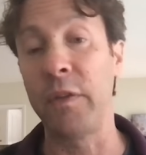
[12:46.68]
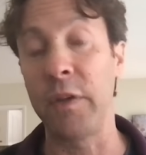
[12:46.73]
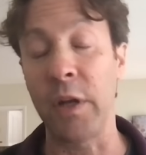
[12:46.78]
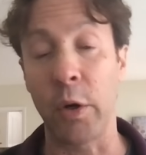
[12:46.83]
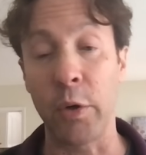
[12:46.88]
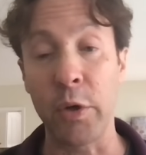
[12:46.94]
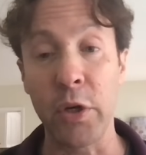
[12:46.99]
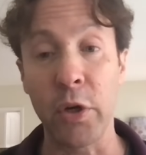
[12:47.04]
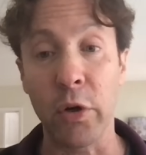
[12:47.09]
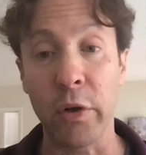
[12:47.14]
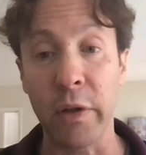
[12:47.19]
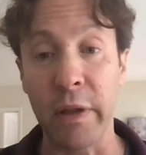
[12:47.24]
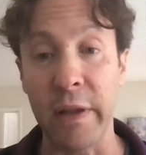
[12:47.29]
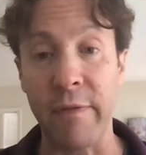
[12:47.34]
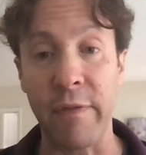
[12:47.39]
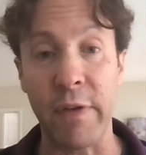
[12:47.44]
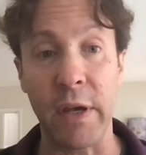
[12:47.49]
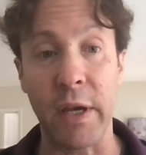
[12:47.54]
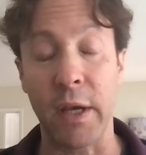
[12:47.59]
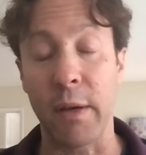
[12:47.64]
You know, you're
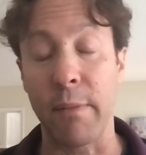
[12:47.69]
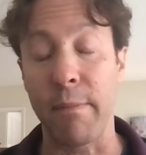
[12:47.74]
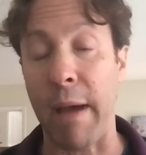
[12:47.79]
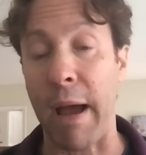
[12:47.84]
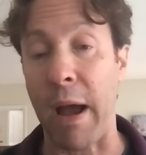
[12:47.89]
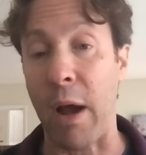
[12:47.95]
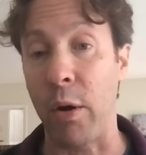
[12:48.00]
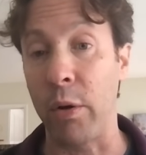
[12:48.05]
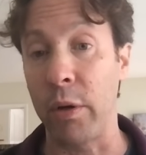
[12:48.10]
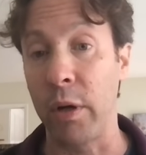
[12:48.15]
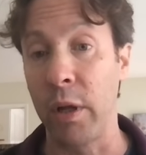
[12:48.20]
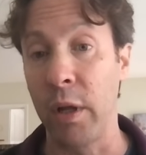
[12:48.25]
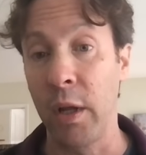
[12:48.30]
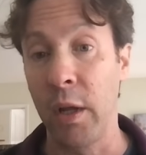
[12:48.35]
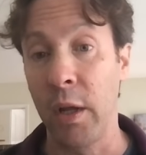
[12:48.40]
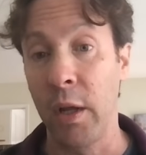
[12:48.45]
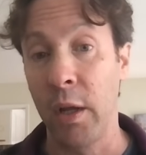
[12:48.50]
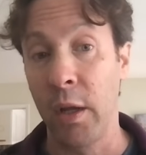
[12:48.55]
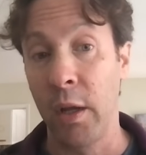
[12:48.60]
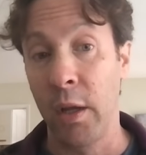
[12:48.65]
living about
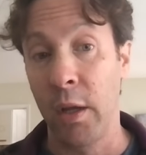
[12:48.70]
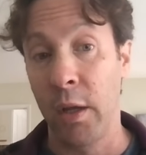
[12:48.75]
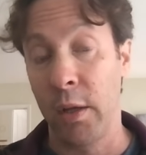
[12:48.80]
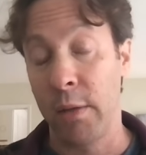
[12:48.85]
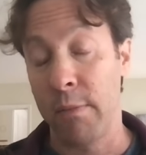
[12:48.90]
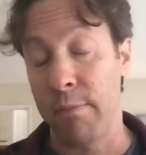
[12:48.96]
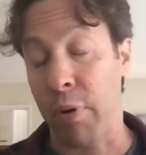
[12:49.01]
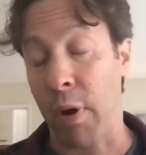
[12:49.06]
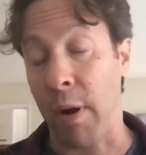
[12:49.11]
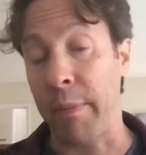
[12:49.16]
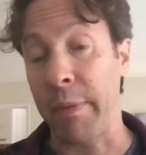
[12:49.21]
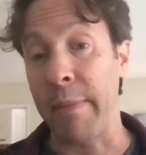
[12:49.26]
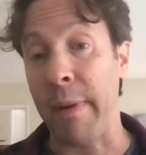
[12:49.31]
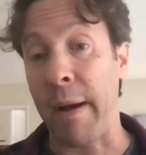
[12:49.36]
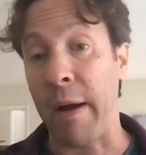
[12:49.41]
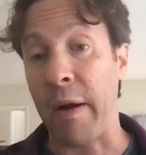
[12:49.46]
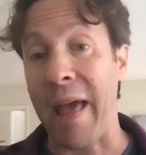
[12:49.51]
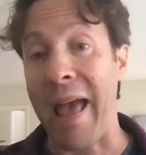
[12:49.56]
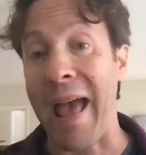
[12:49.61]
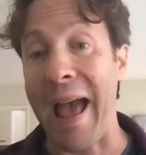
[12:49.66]
probably
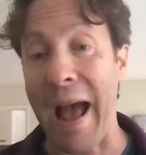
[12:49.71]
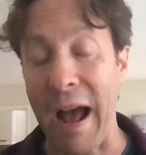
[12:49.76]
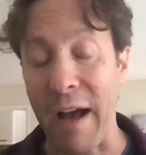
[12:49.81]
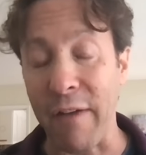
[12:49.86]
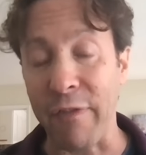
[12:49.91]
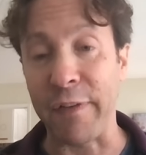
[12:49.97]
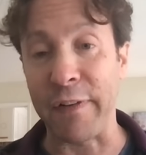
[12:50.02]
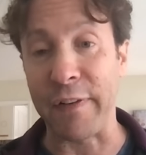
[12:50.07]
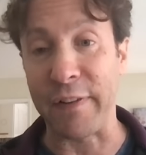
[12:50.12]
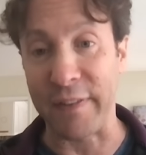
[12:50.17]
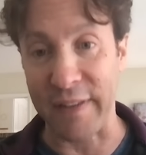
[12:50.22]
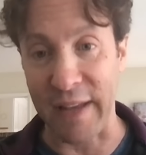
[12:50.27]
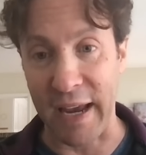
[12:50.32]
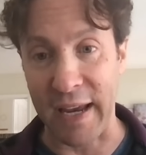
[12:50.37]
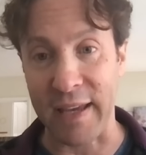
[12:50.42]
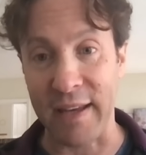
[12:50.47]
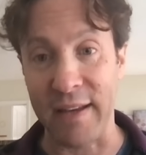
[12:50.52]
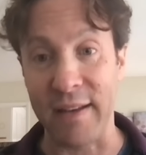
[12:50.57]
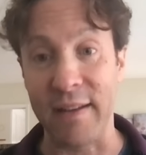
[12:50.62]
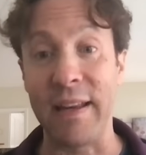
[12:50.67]
about half a
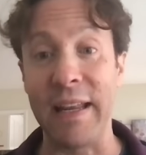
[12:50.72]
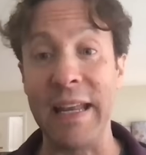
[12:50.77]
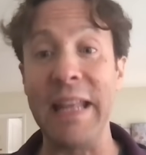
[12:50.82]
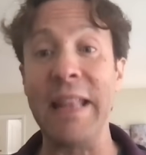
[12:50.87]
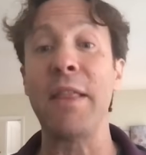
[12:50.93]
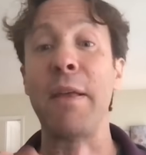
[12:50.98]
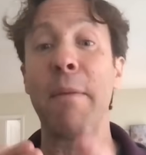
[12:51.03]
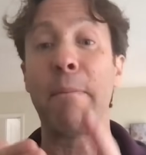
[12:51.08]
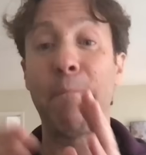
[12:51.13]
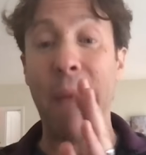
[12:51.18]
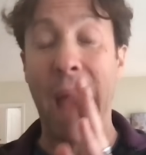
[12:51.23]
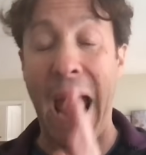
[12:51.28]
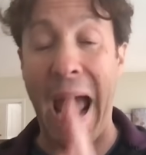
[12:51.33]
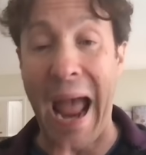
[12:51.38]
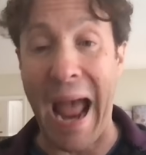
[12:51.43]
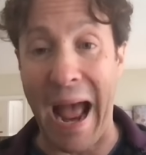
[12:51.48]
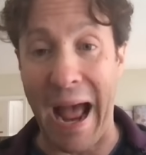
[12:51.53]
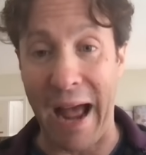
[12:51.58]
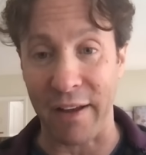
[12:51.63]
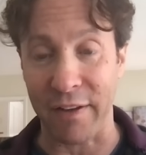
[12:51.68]
second in the
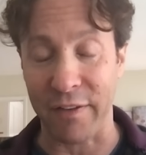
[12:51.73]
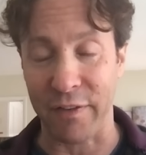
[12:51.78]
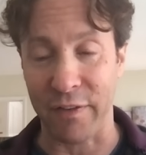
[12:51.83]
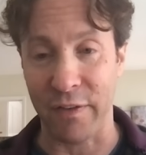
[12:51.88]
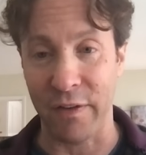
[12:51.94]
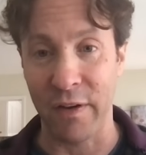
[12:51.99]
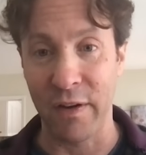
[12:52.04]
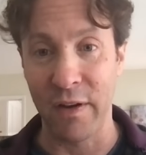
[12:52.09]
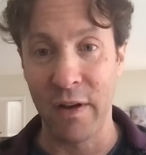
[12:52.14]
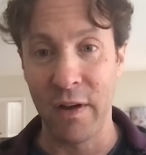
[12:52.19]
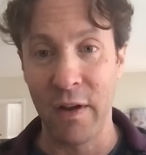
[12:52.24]
past.